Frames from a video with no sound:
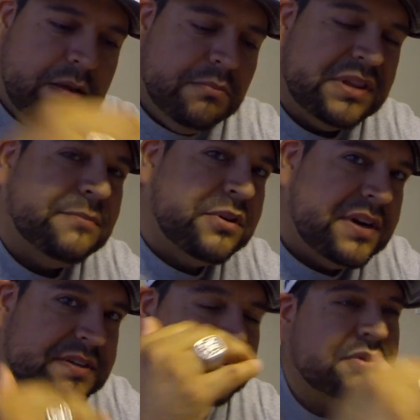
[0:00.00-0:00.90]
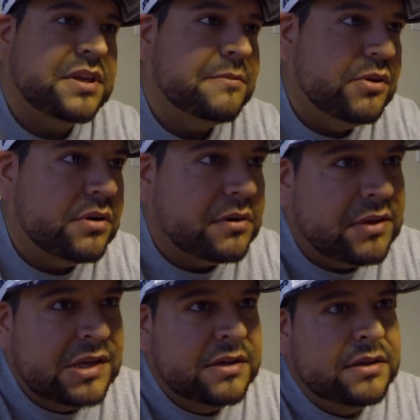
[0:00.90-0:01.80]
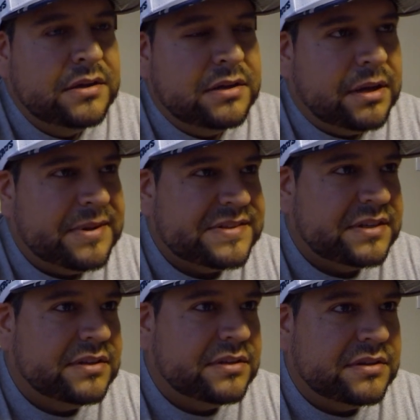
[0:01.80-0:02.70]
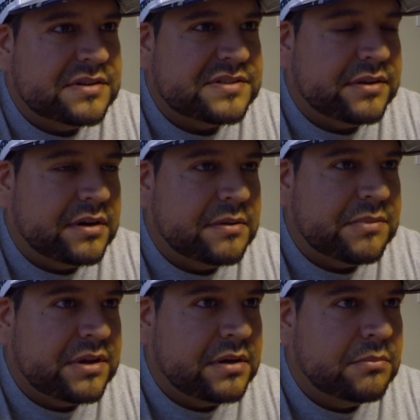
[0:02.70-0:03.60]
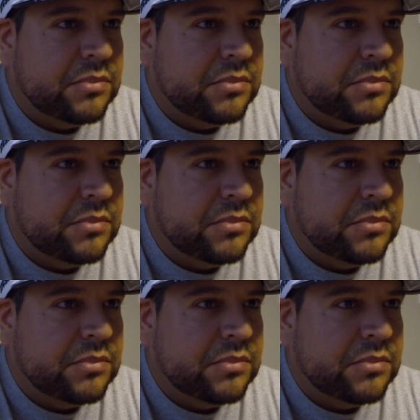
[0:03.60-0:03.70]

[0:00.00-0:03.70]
but the progression will keep going. I'm not saying that they're going to start him here,